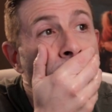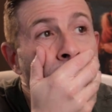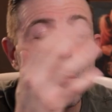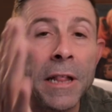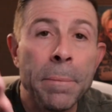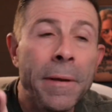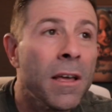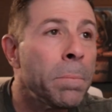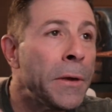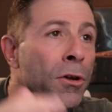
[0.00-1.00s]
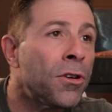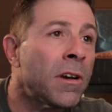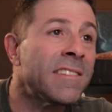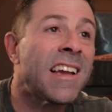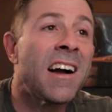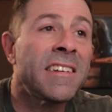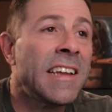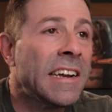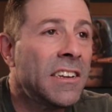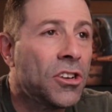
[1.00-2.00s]
Bleeping Computer has
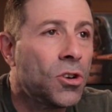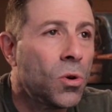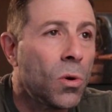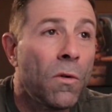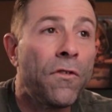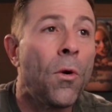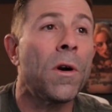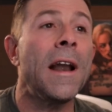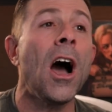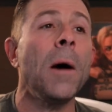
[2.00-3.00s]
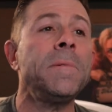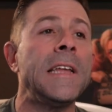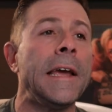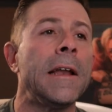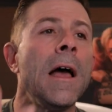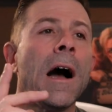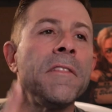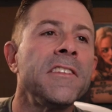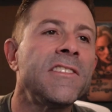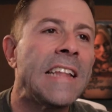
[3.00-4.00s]
contacted Google for an update on
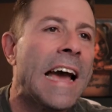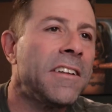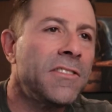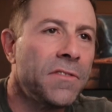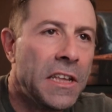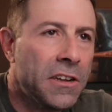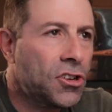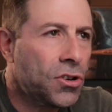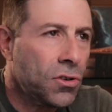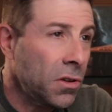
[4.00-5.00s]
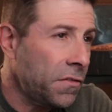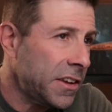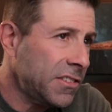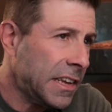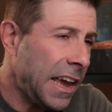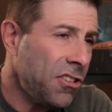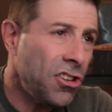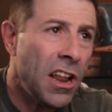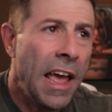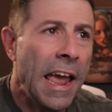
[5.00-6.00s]
the status of the internal
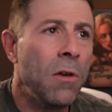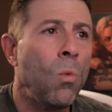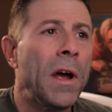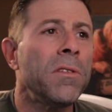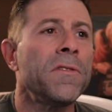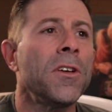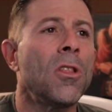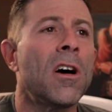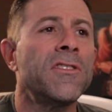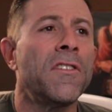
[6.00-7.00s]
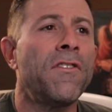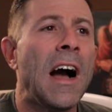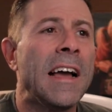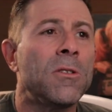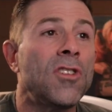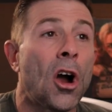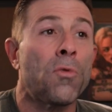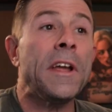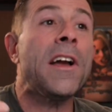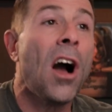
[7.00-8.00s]
investigation and whether if the loss of files are
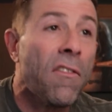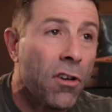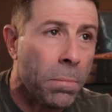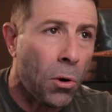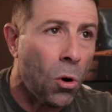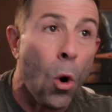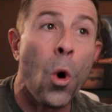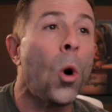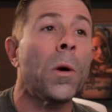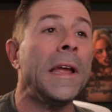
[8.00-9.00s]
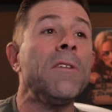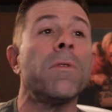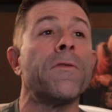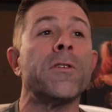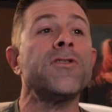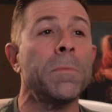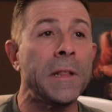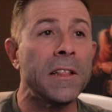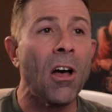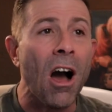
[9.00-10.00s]
recoverable or
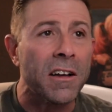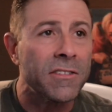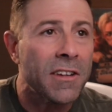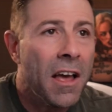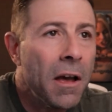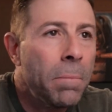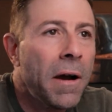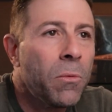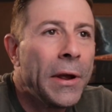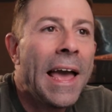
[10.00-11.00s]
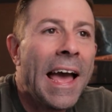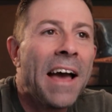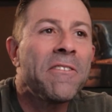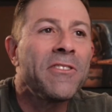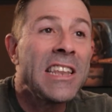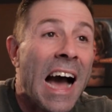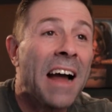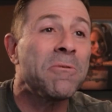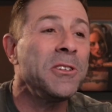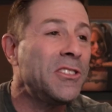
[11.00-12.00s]
irreversibly lost. But we have
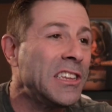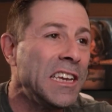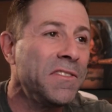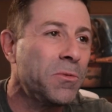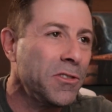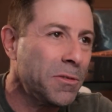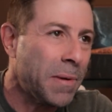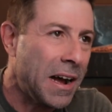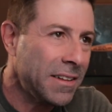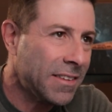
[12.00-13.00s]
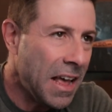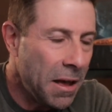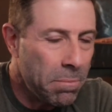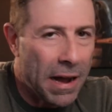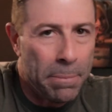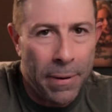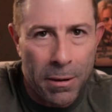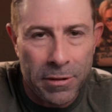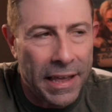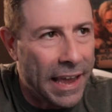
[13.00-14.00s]
not received a response by
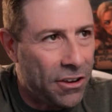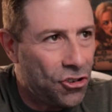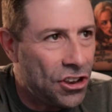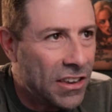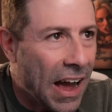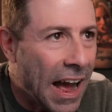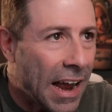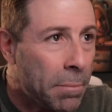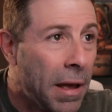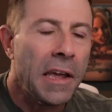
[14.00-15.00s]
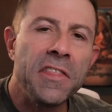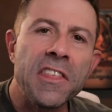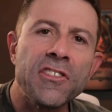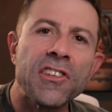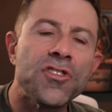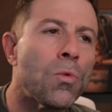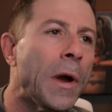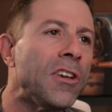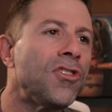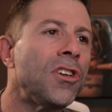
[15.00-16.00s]
publication time. In this
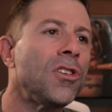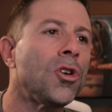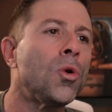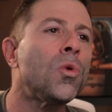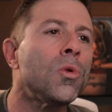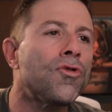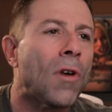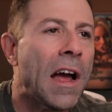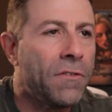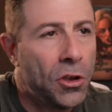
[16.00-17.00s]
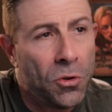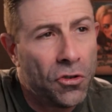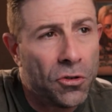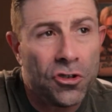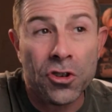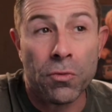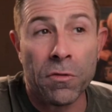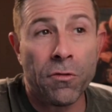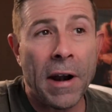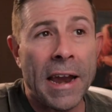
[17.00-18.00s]
situation, Google Drive users should
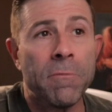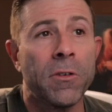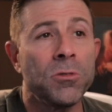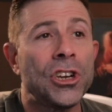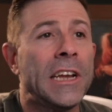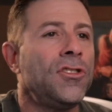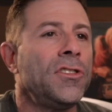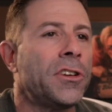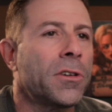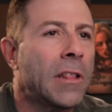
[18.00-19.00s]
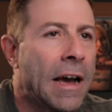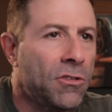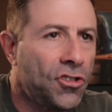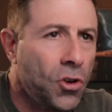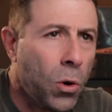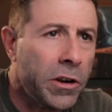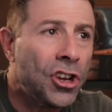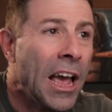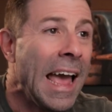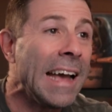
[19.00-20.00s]
refrain from changing their cloud
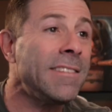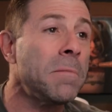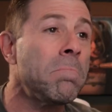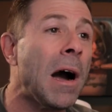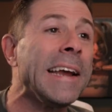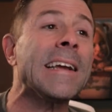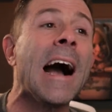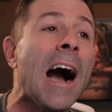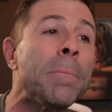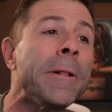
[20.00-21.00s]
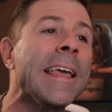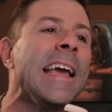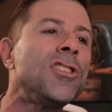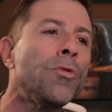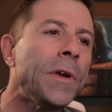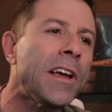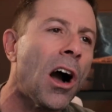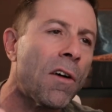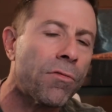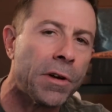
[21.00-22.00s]
storage as it might complicate the
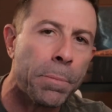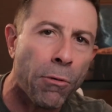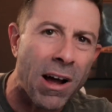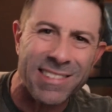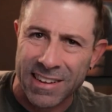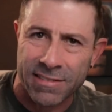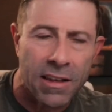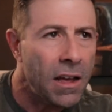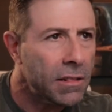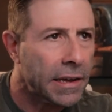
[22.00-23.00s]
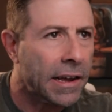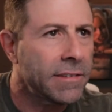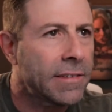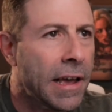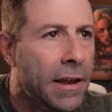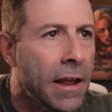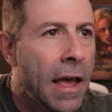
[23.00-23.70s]
recovery process like I said.